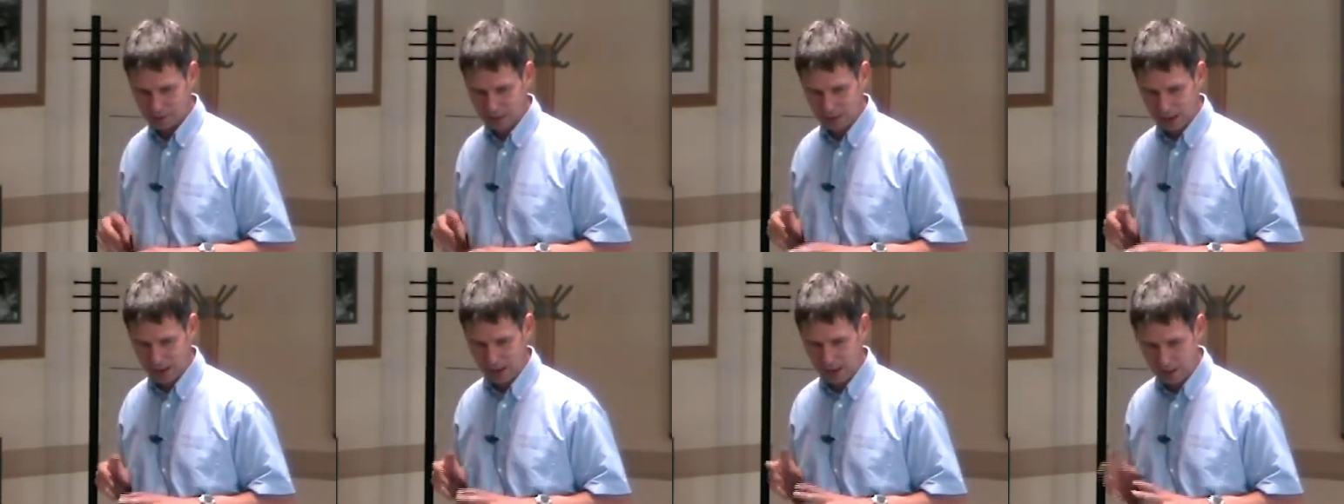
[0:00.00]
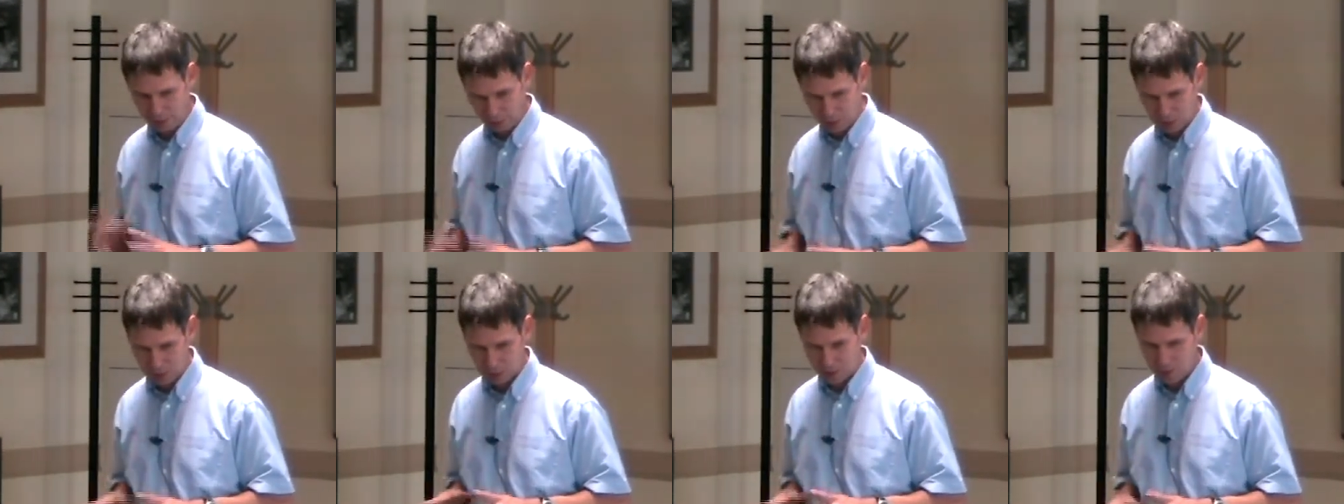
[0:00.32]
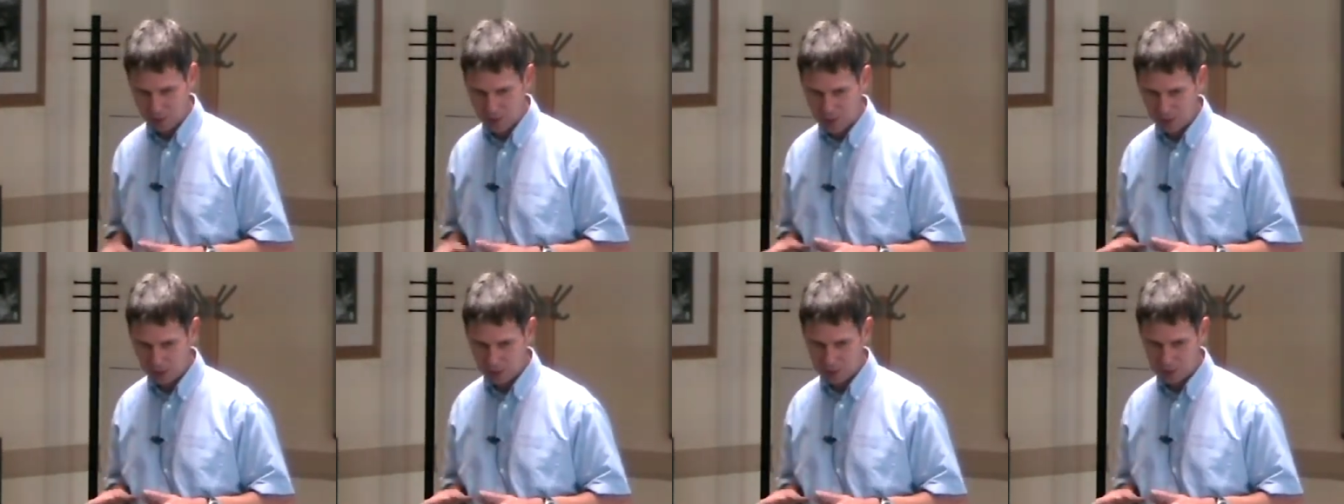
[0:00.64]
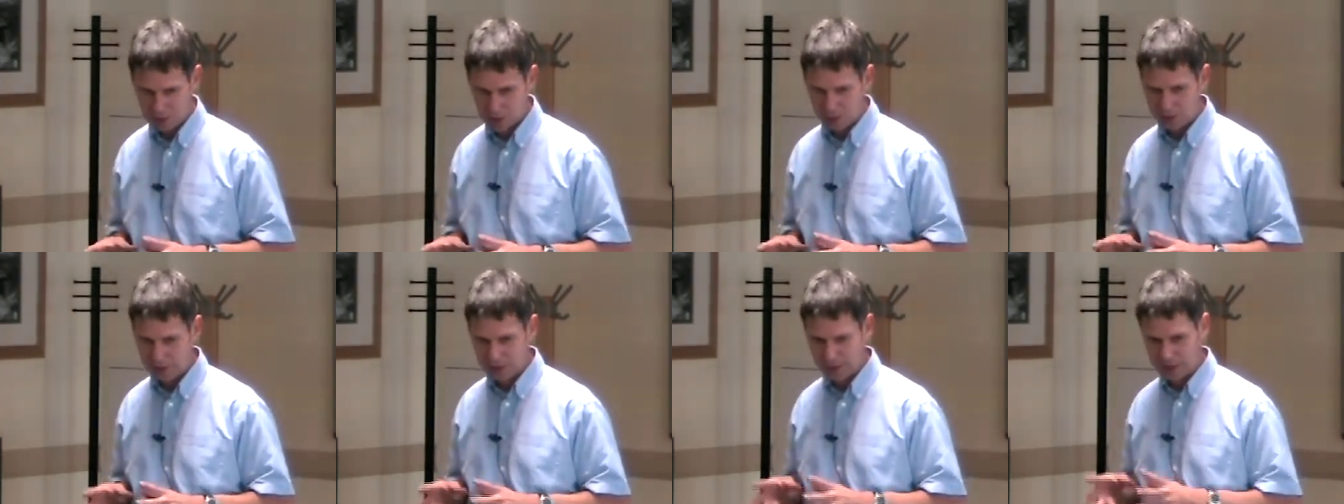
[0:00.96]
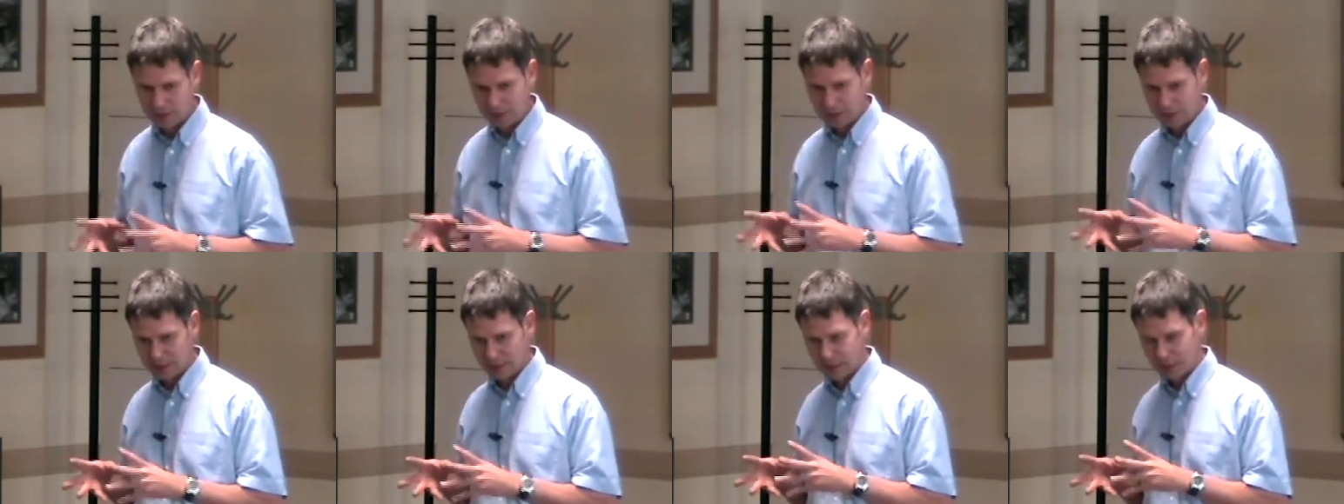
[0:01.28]
ever so much, and
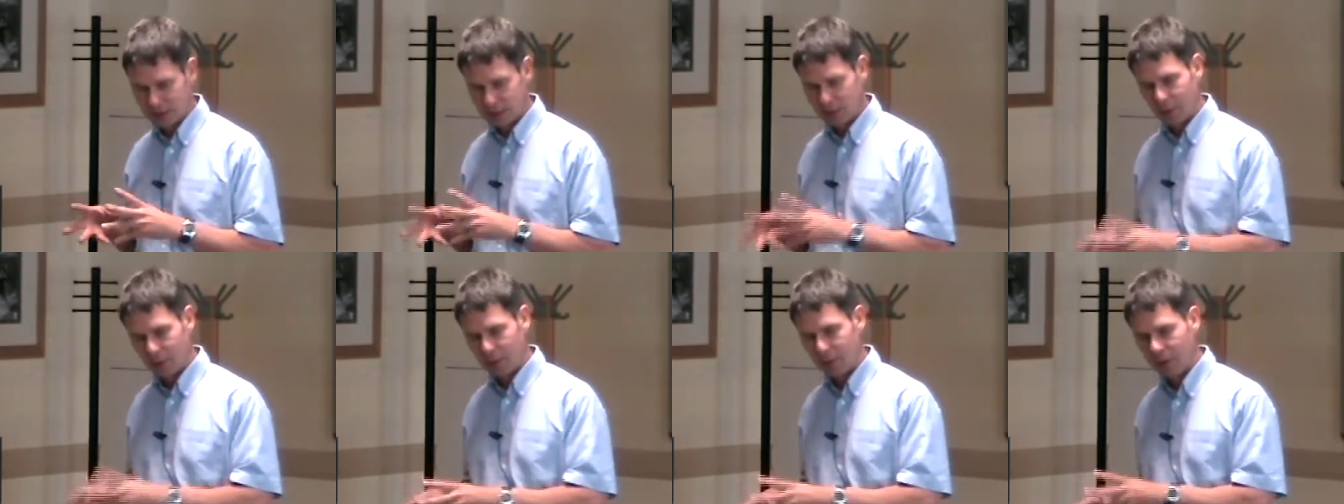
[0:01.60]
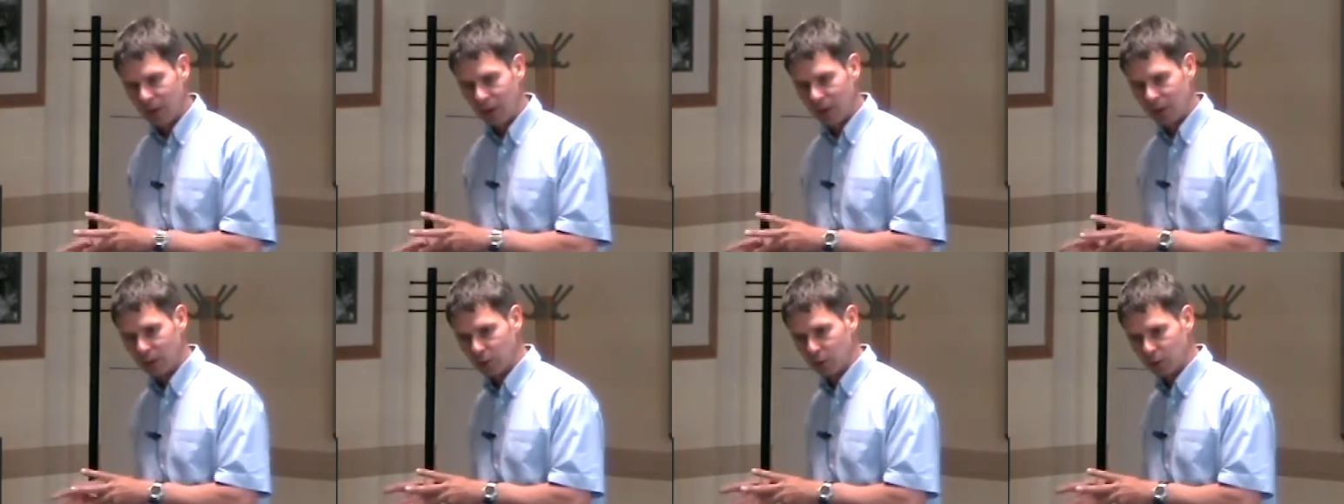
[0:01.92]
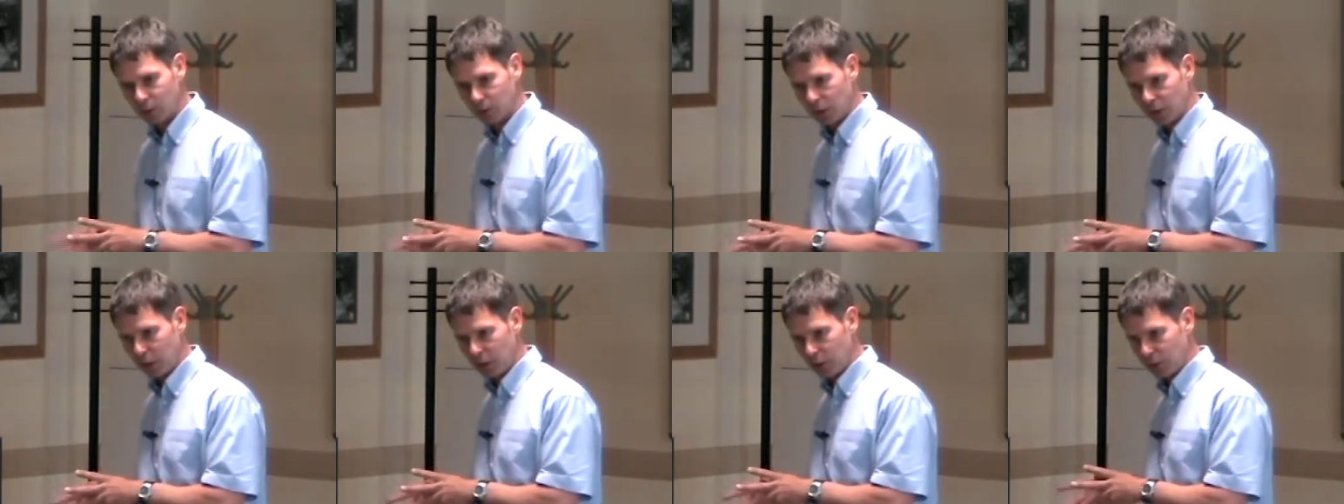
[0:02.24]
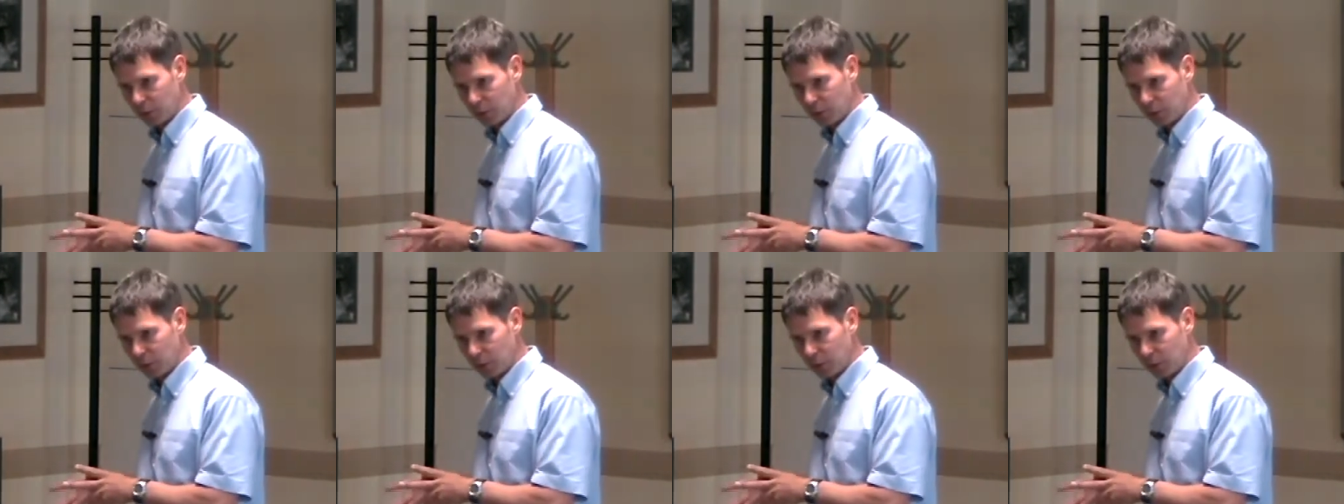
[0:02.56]
this applies also